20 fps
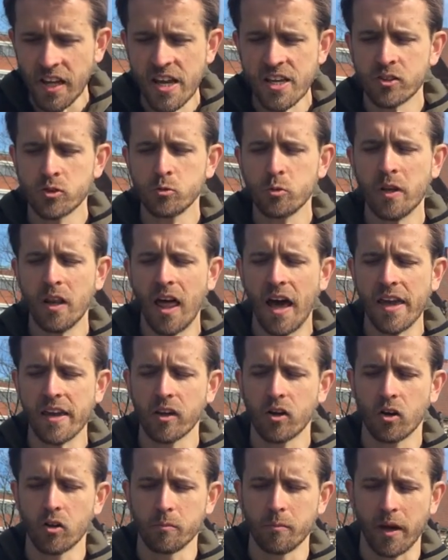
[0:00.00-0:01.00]
and
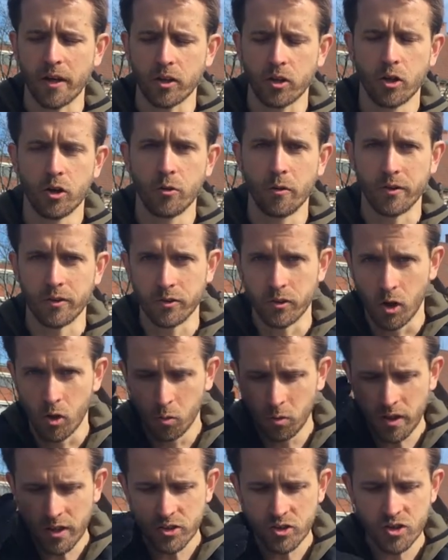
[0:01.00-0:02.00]
relying on my current
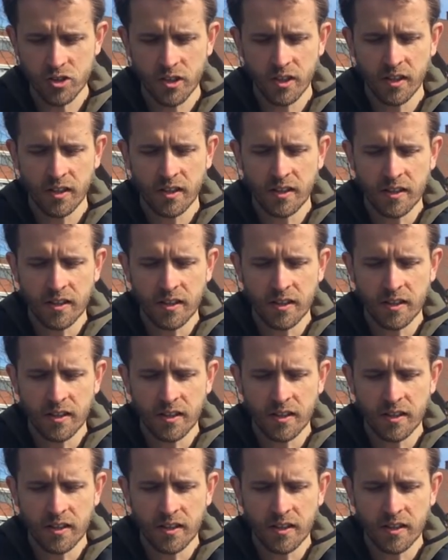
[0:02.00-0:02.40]
knowledge,